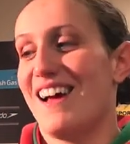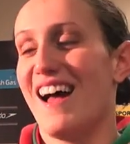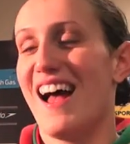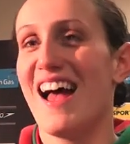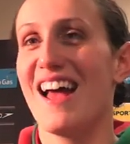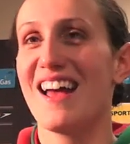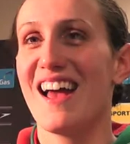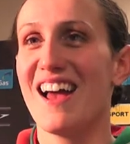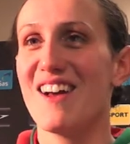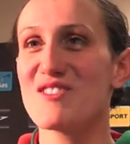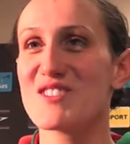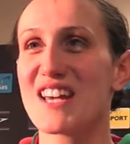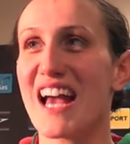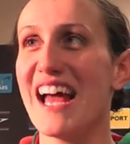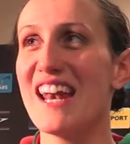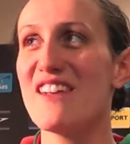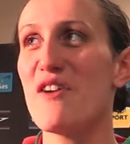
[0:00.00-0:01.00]
I was
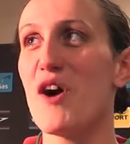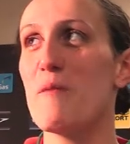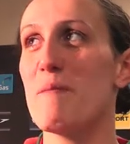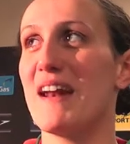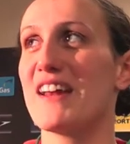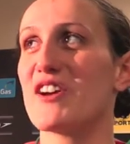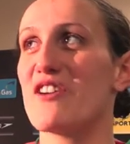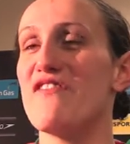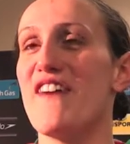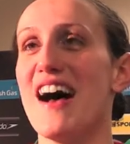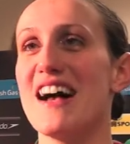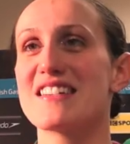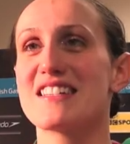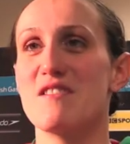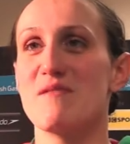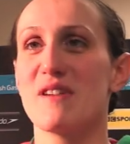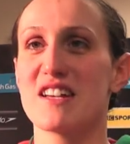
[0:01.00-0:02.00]
kind of hoping I'd go
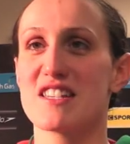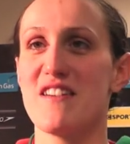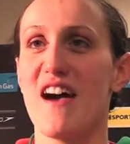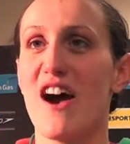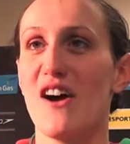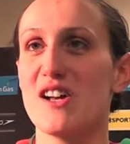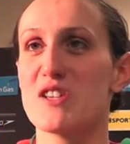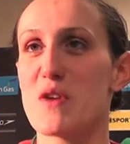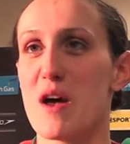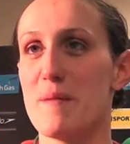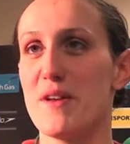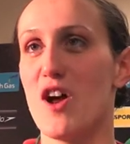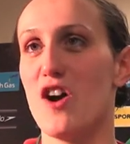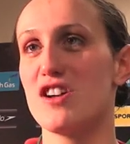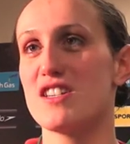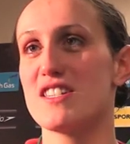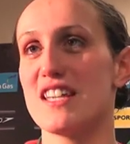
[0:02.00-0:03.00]
faster because of how I swam in
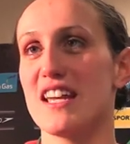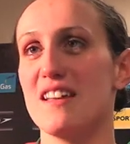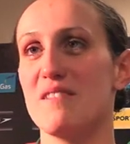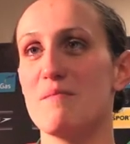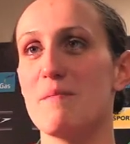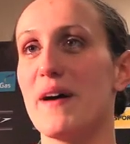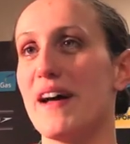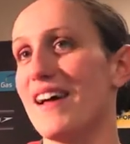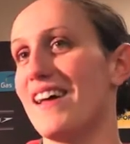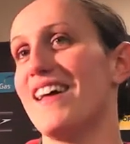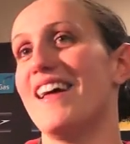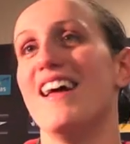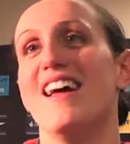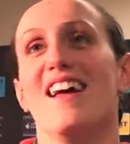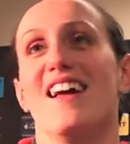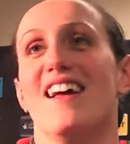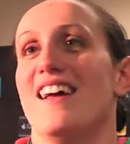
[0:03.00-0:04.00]
Austin, but
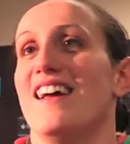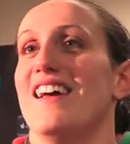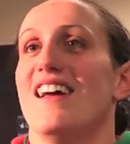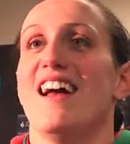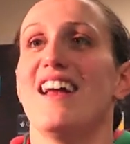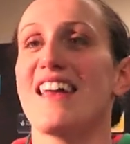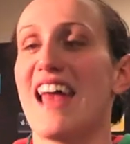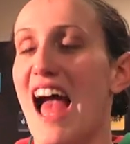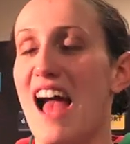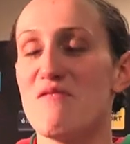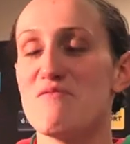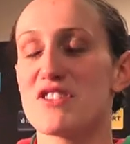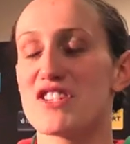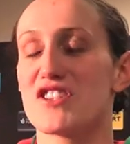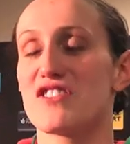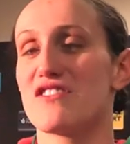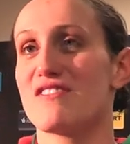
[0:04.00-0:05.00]
yeah, I'm
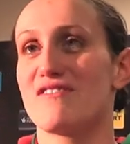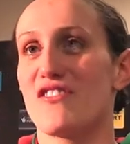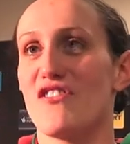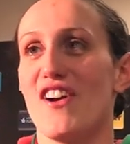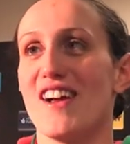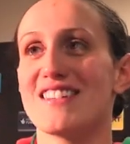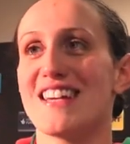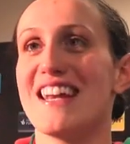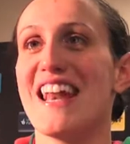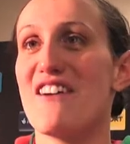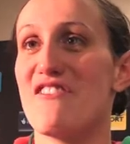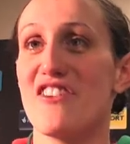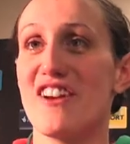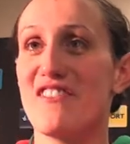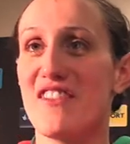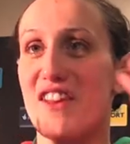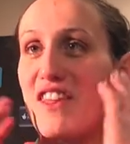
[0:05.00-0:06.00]
just thrilled. I
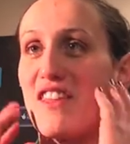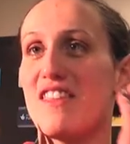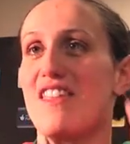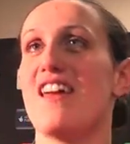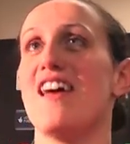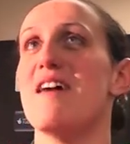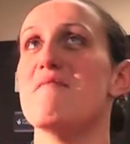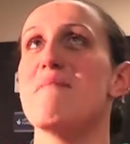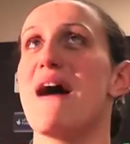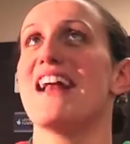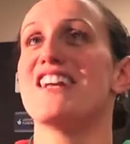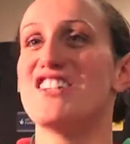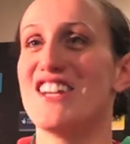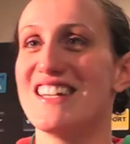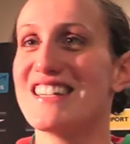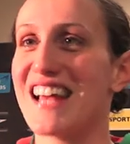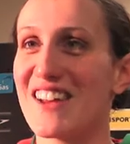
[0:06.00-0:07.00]
never even
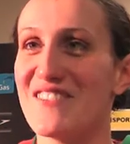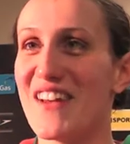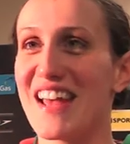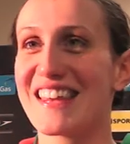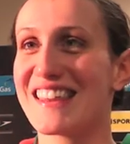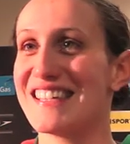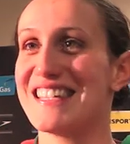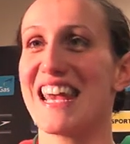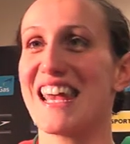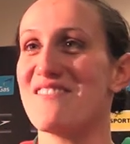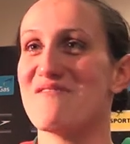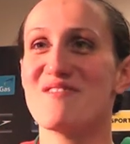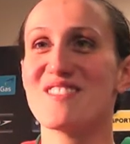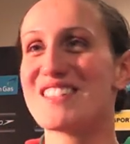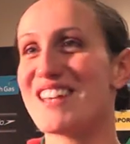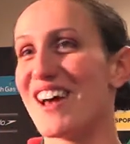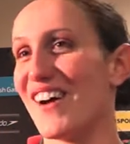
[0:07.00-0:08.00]
imagined I'd make the
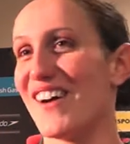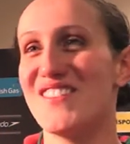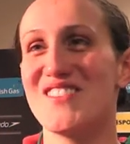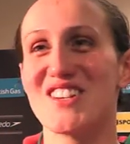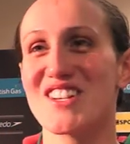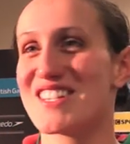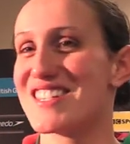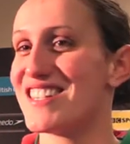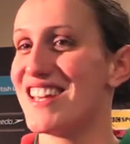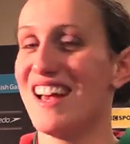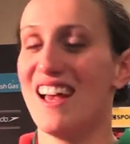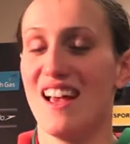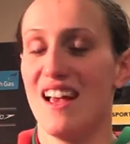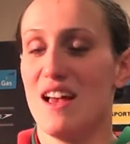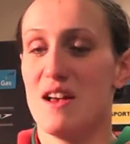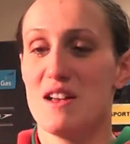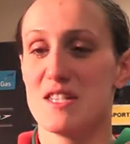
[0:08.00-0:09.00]
team, so I'm just...
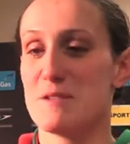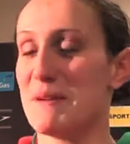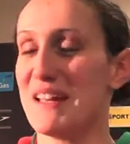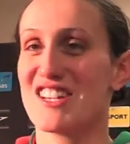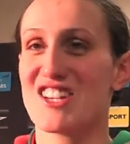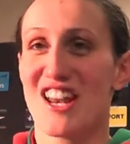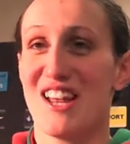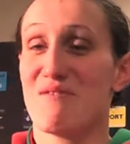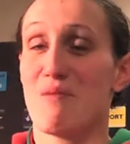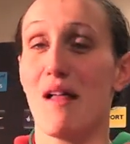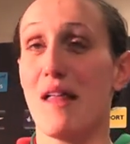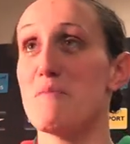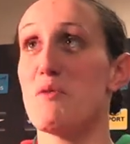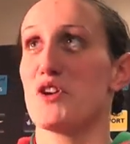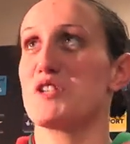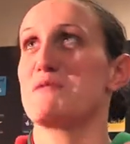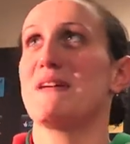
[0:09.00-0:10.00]
I'm
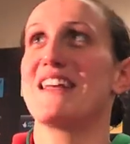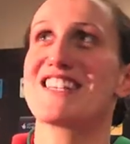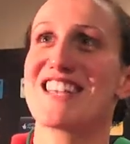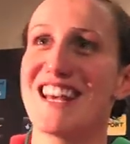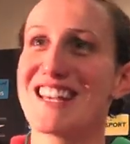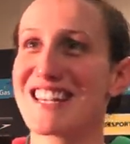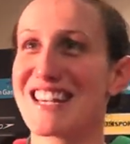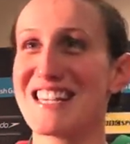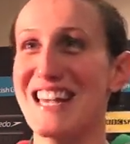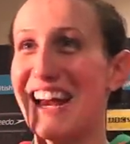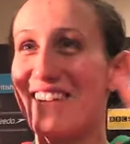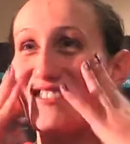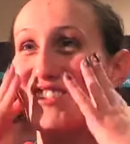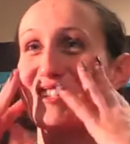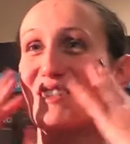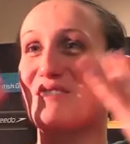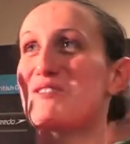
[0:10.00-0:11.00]
not speechless because I'm
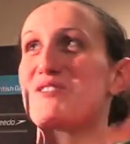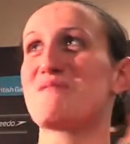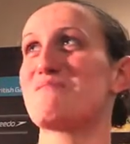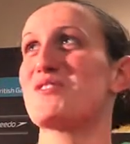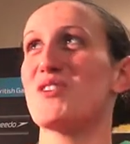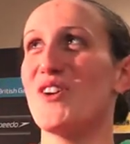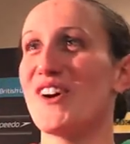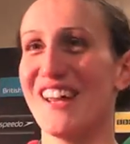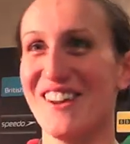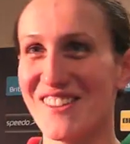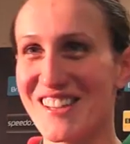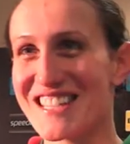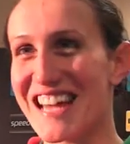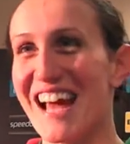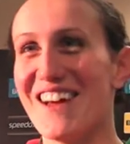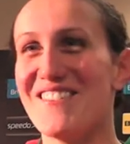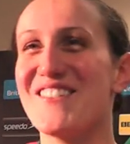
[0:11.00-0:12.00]
just talking all the
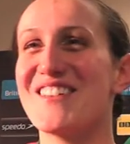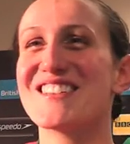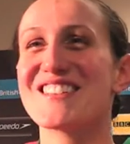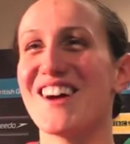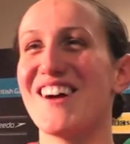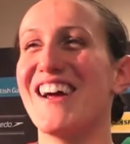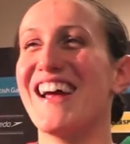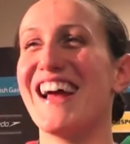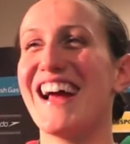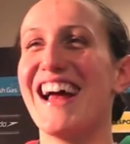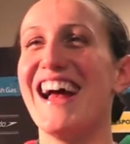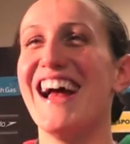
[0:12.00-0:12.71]
time. Sorry.